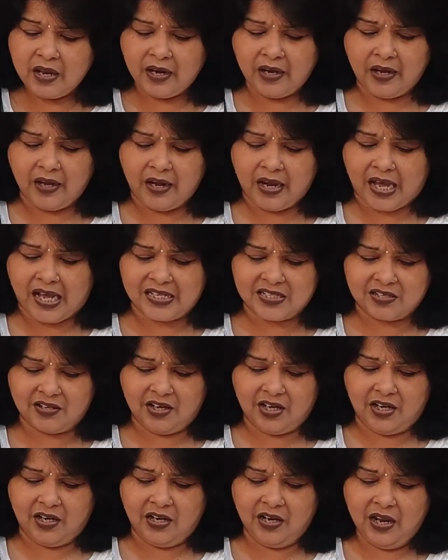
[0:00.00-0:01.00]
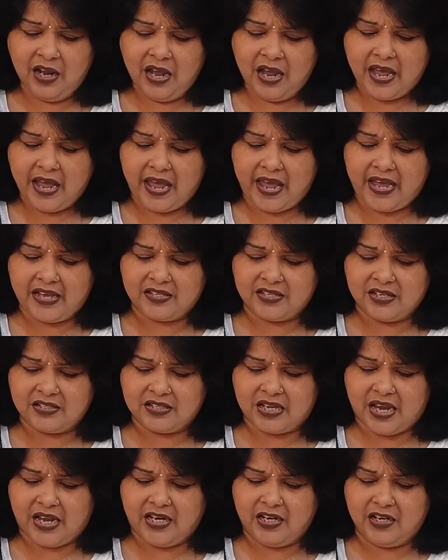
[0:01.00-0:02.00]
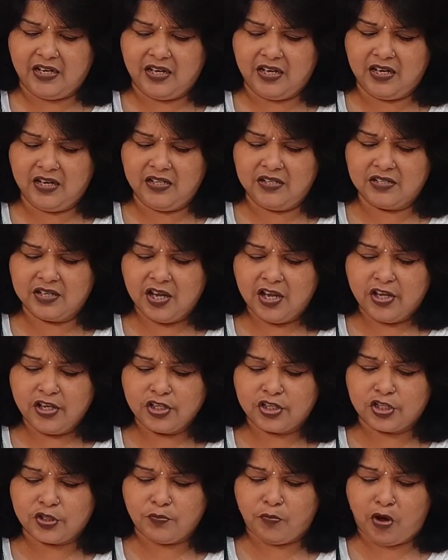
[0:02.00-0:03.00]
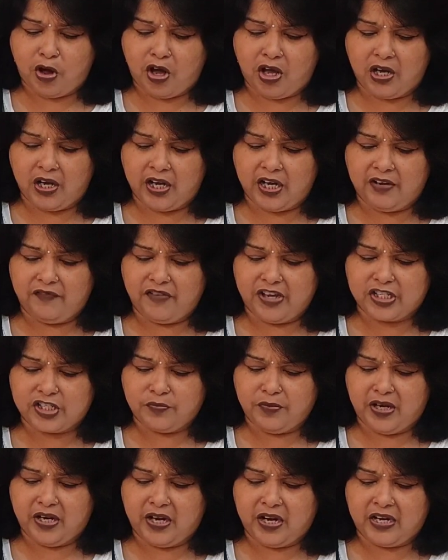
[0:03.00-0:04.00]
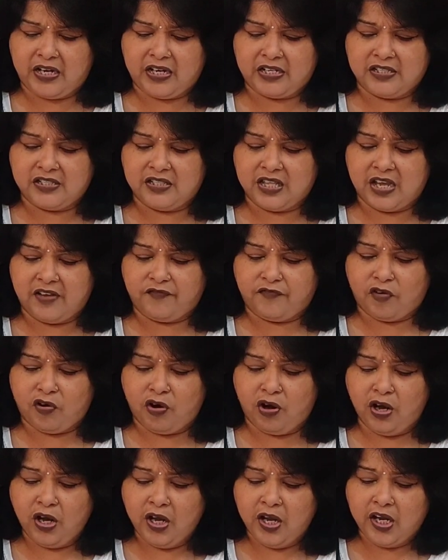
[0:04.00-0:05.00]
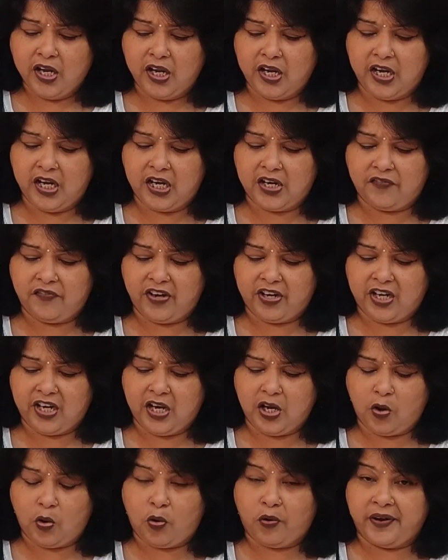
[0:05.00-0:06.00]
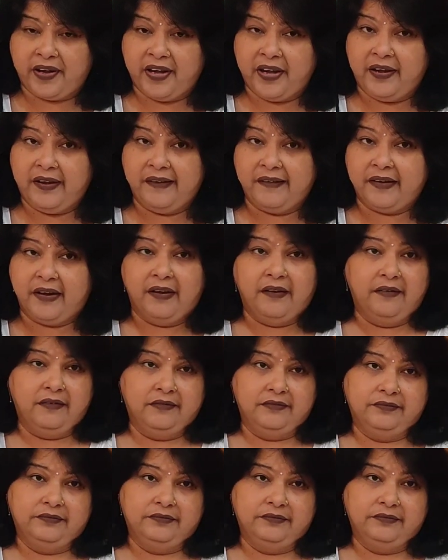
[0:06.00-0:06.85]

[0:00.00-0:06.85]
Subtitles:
And lastly, SSI needs small investment and is therefore equity oriented.